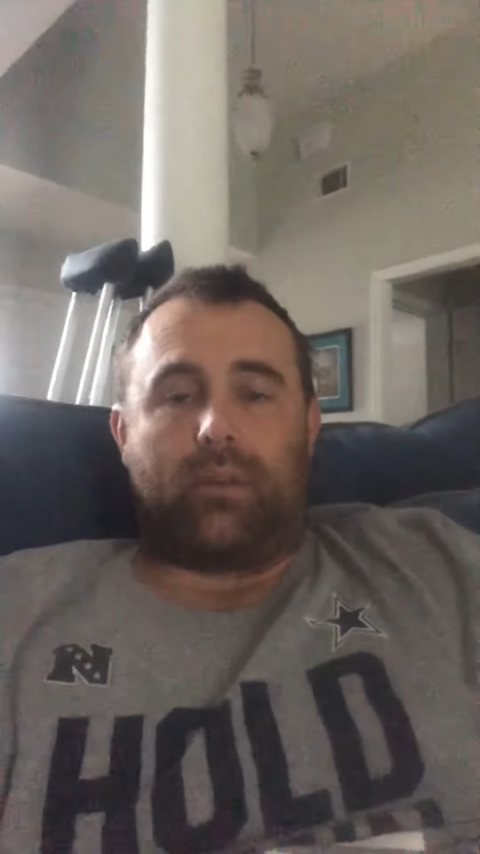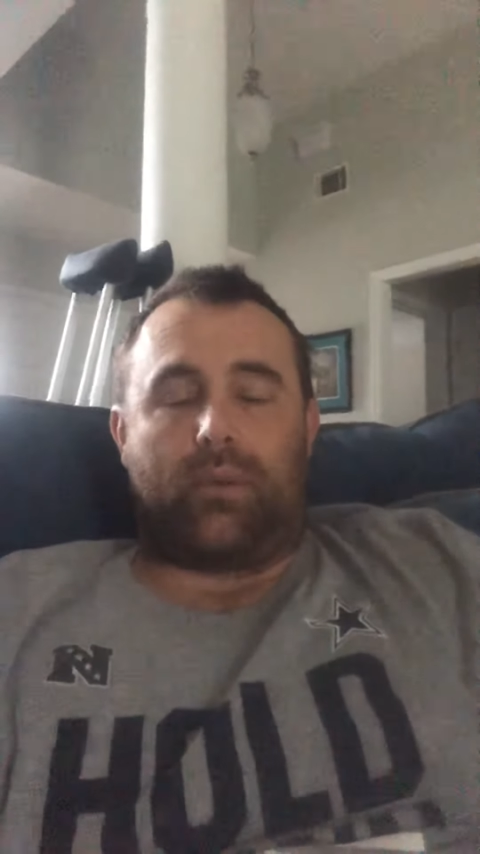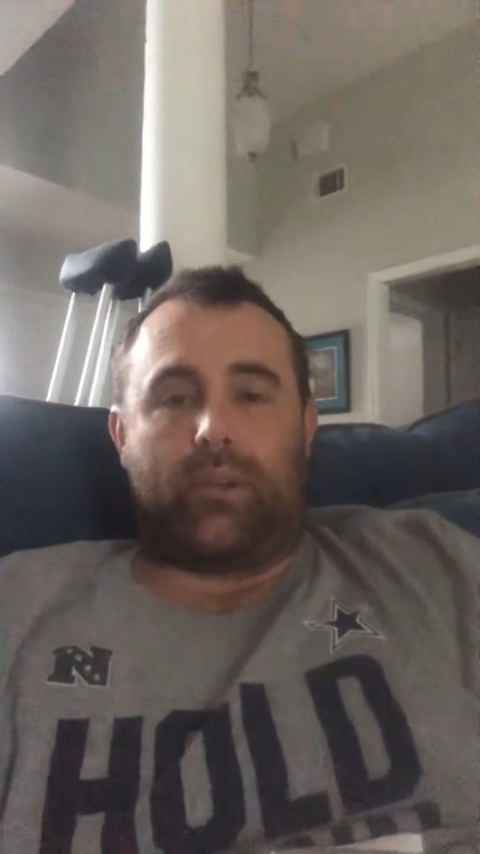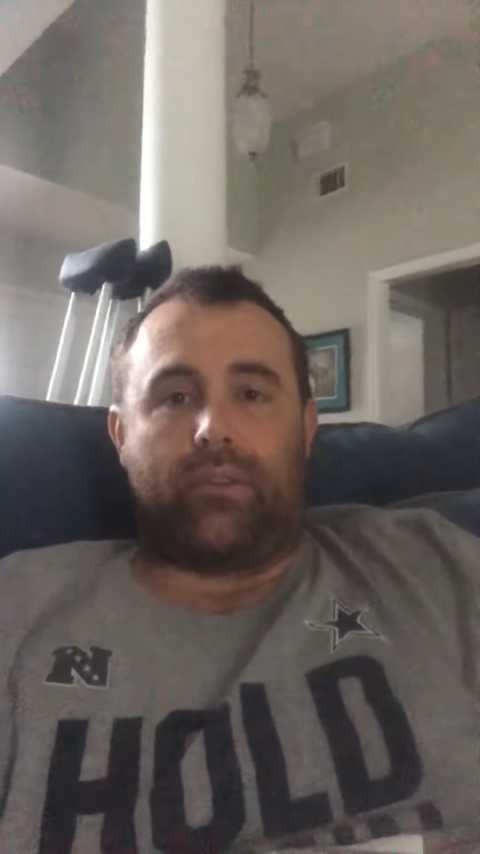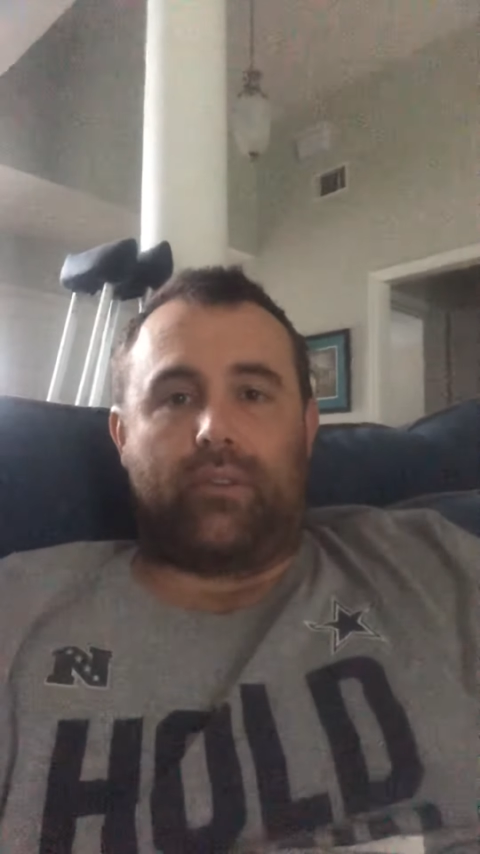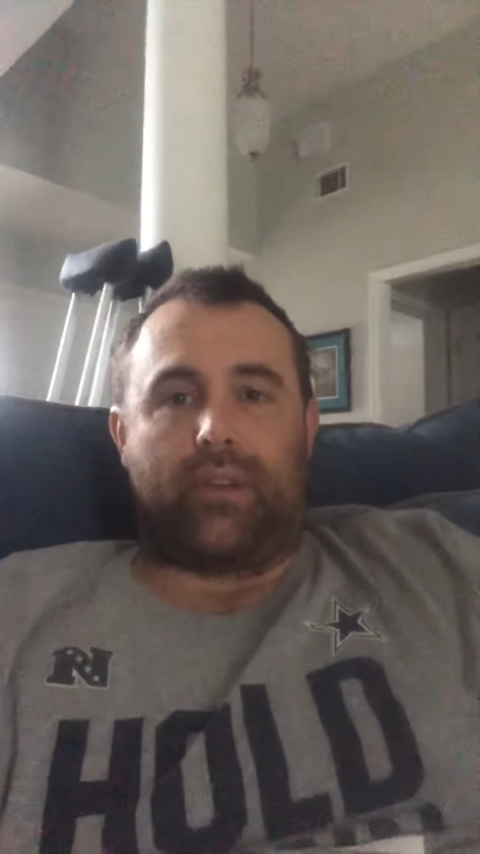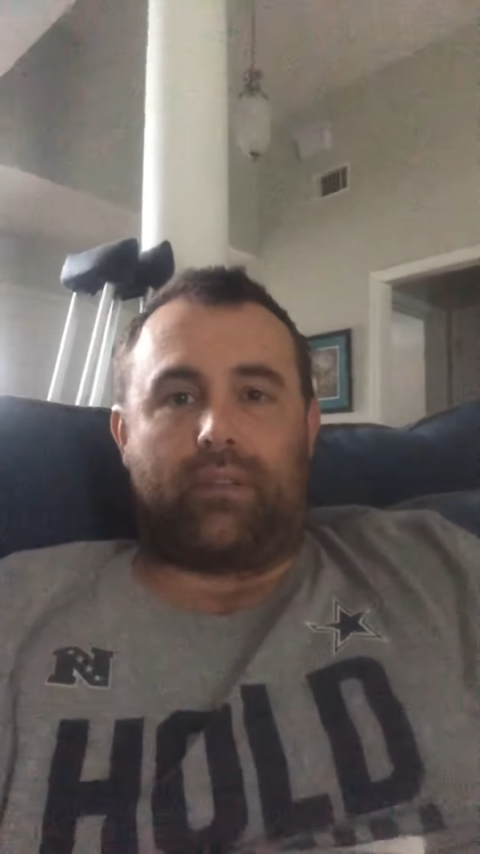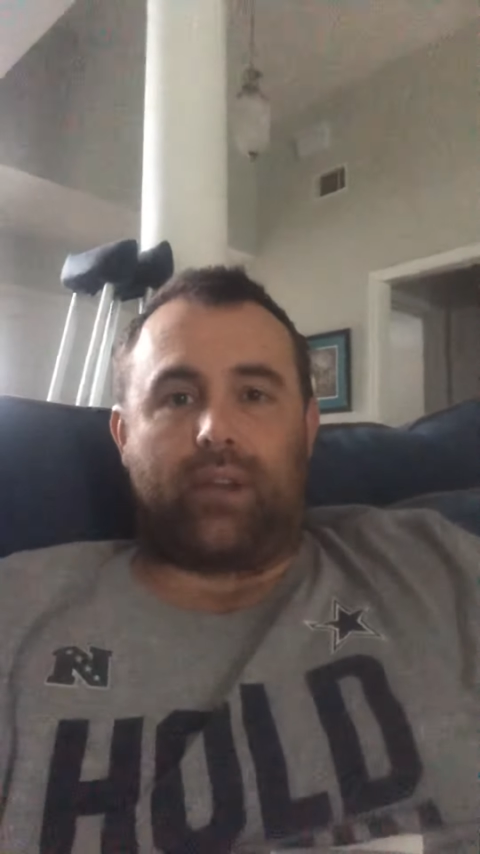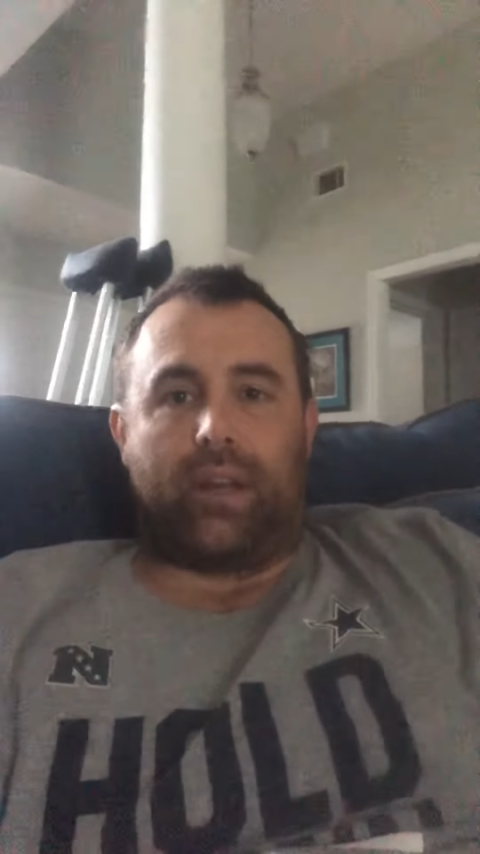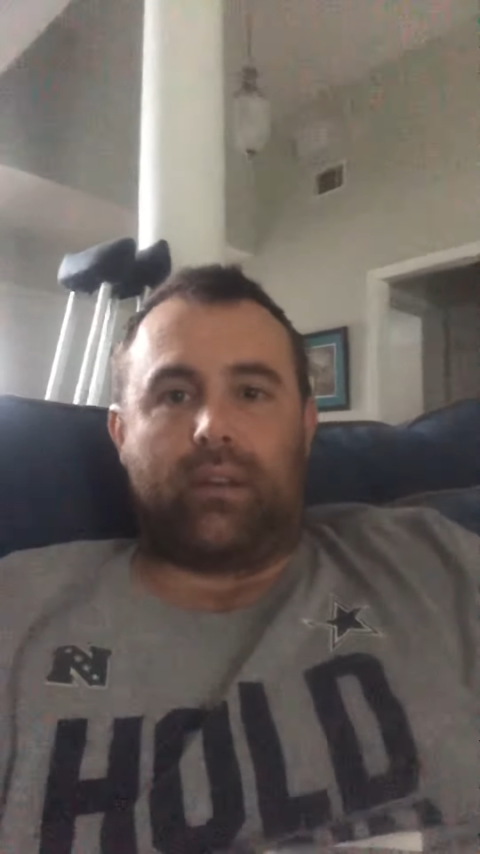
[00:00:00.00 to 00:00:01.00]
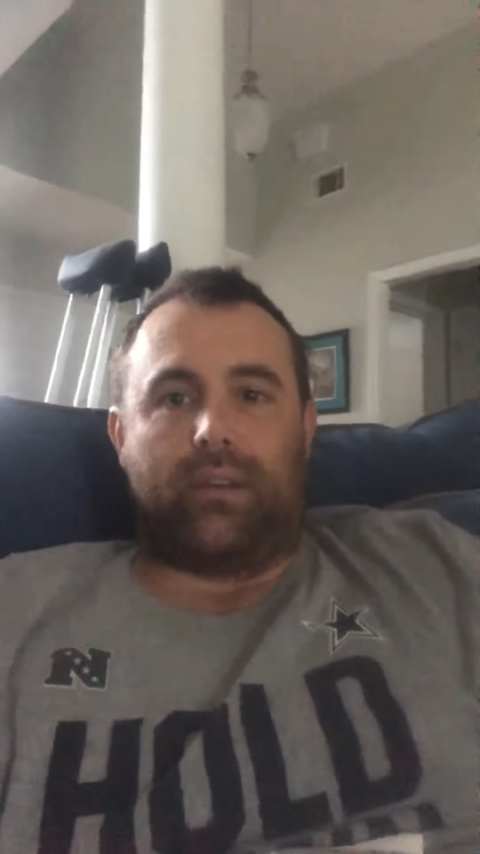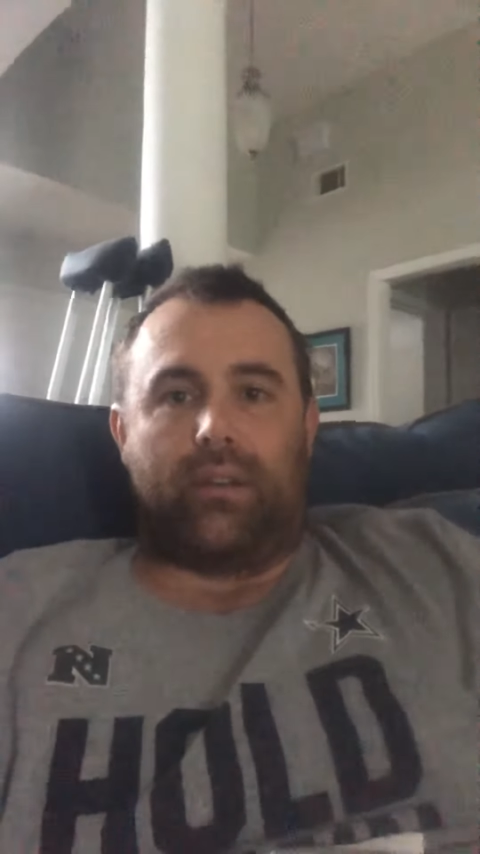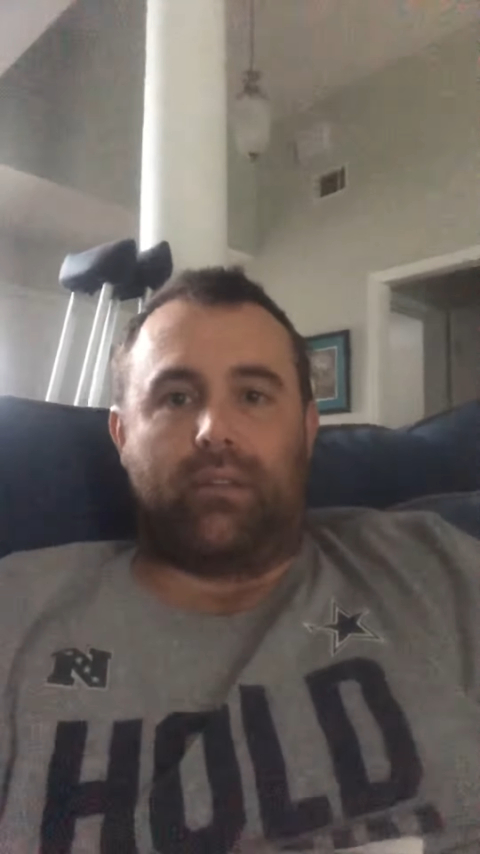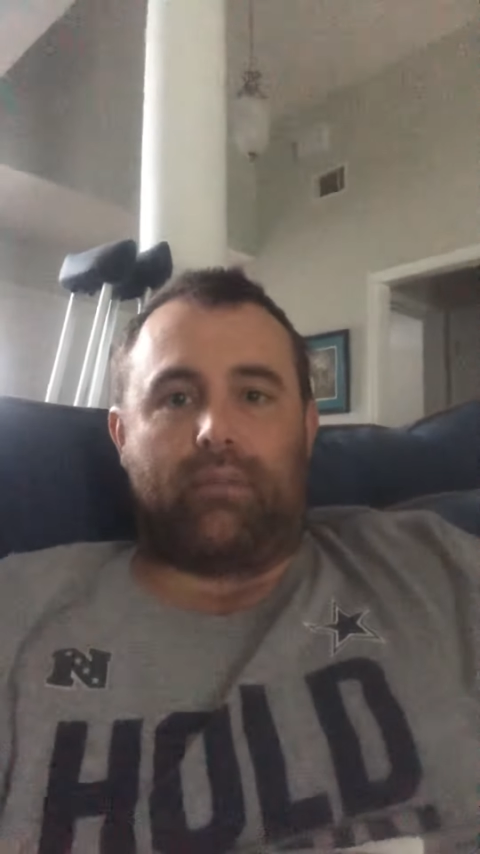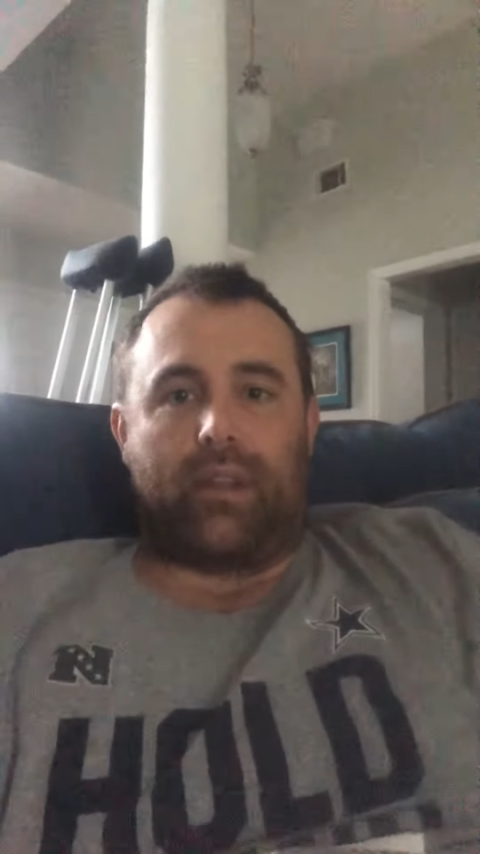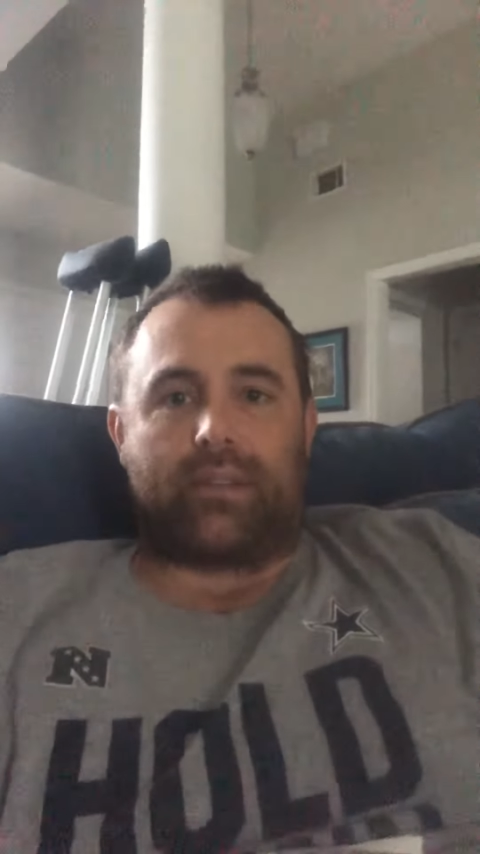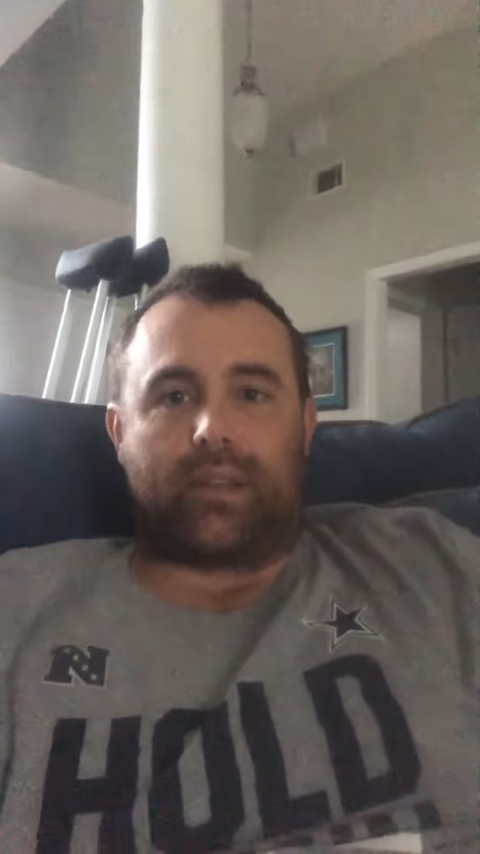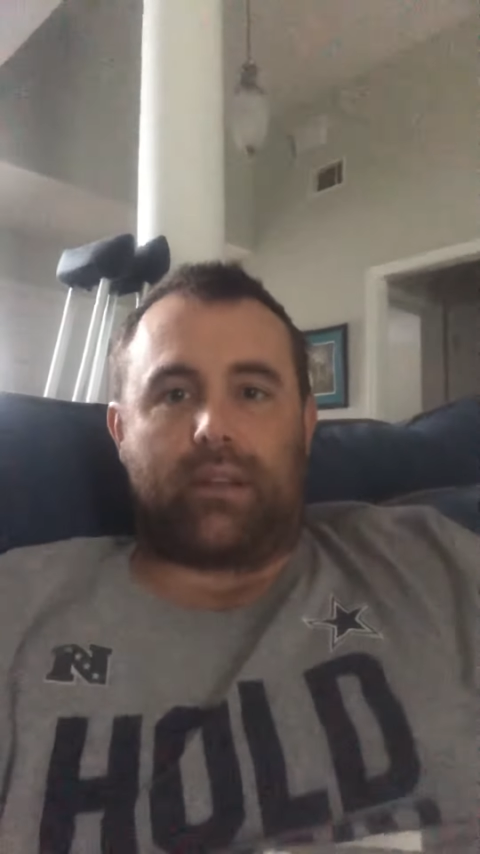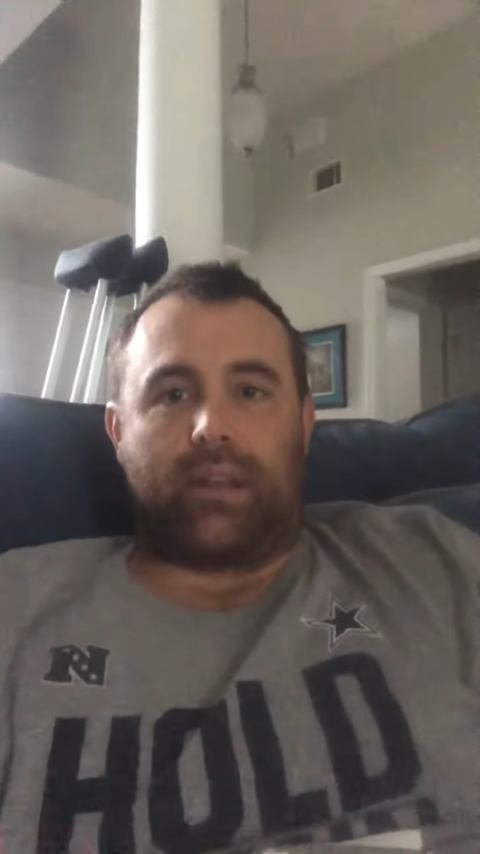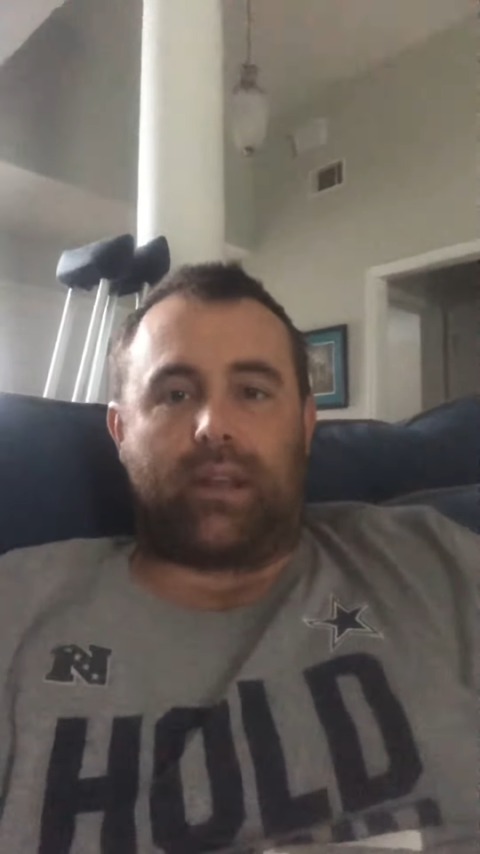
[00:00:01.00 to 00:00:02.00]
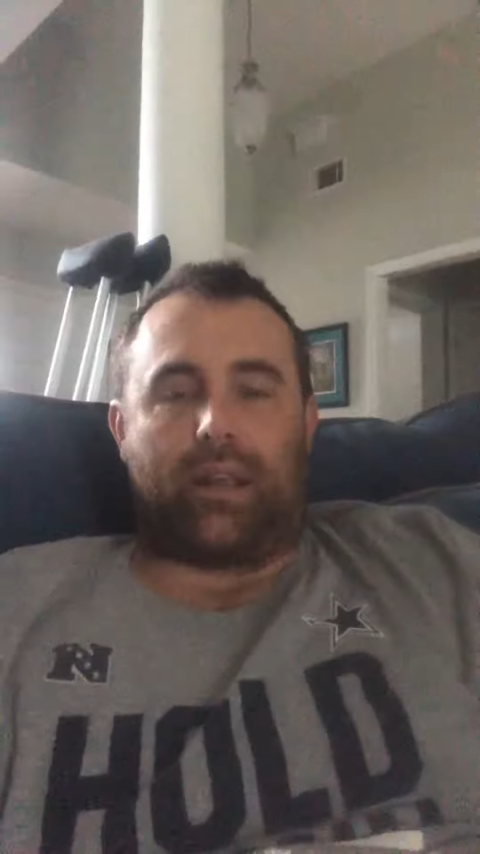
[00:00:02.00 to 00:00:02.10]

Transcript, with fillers: questions that I've gotten and things like that.